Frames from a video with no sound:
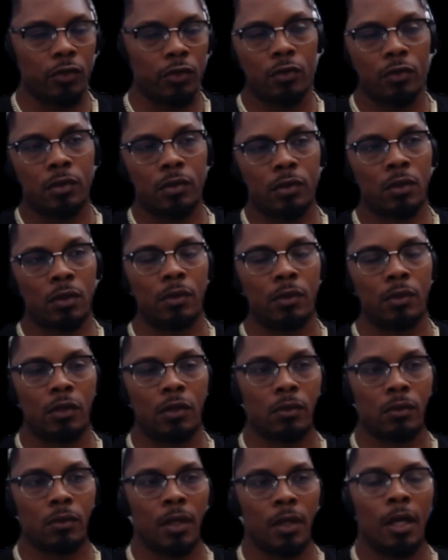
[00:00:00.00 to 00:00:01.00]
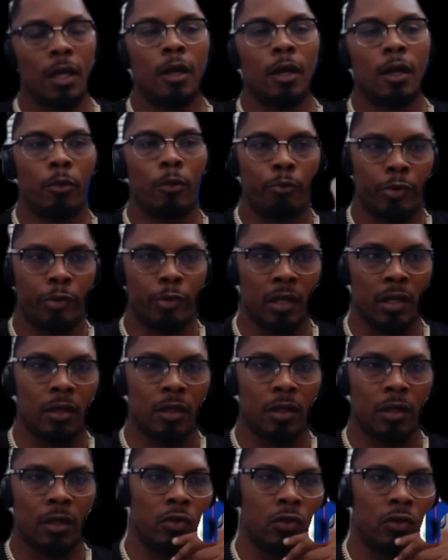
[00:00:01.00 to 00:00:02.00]
You don't know, but
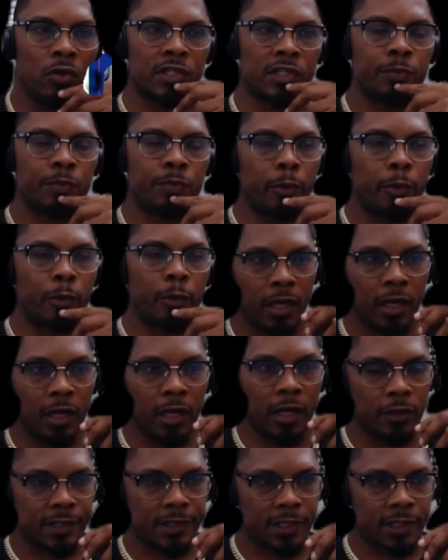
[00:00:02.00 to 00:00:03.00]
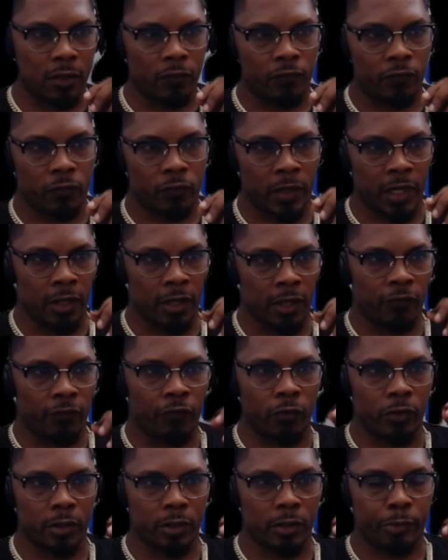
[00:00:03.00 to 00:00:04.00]
you're just preparing yourself, right,
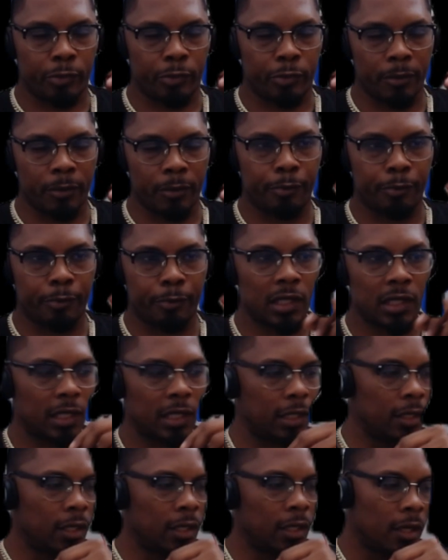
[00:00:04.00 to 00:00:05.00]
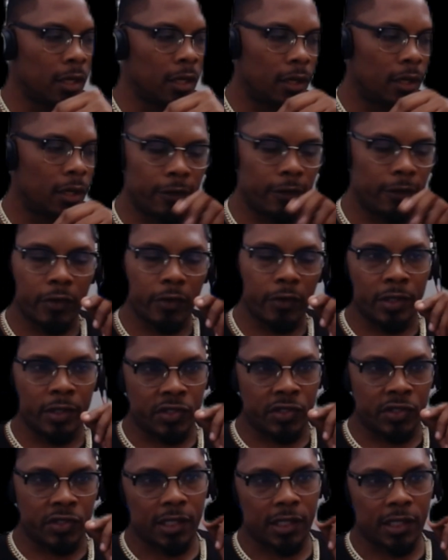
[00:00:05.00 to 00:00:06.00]
for the probability of it
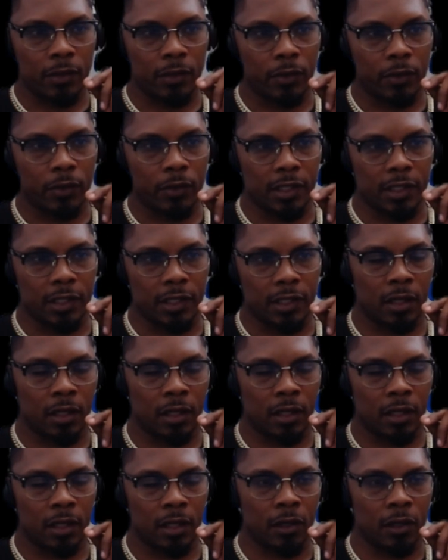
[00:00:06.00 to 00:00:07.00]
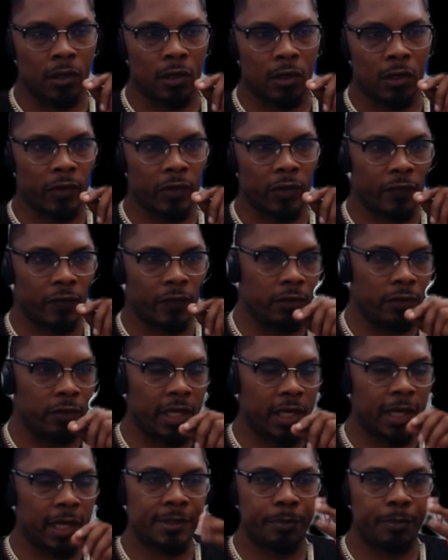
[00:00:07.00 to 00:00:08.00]
rejecting one of these fair value
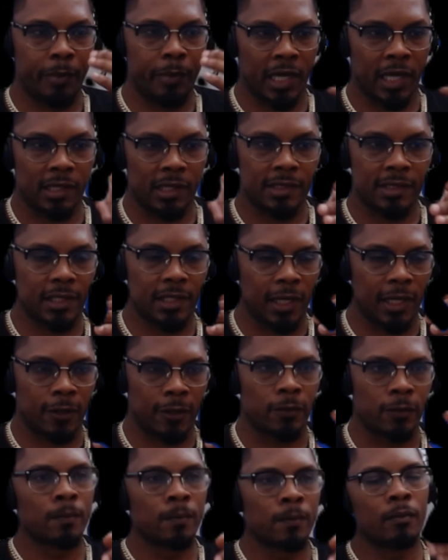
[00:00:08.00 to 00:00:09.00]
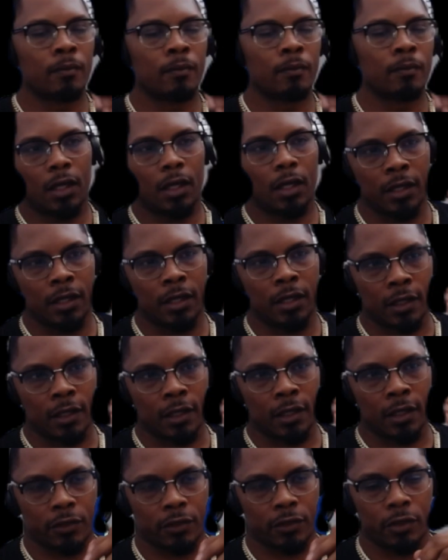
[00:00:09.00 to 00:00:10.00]
gaps, balancing out, and then
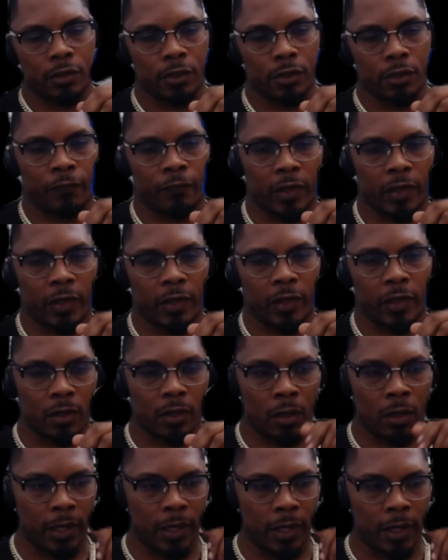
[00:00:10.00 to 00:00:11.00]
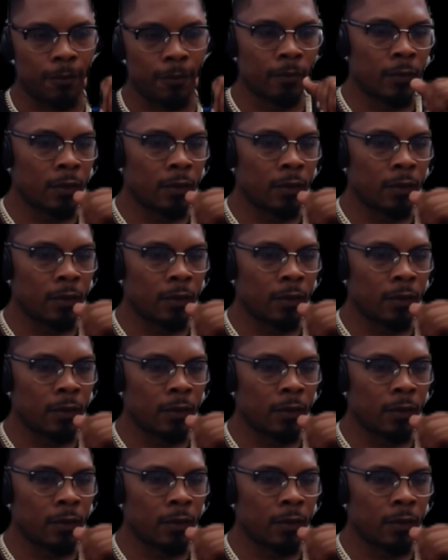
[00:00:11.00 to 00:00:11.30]
continuing your favor. All right.